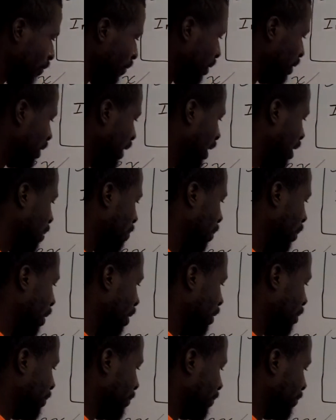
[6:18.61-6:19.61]
For the second
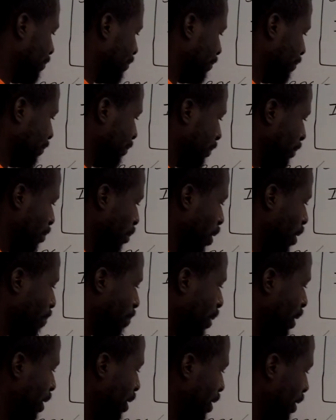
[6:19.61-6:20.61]
part,
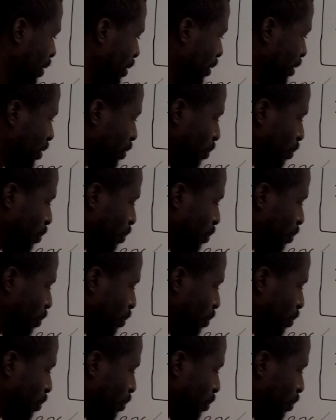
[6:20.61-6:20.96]
part B,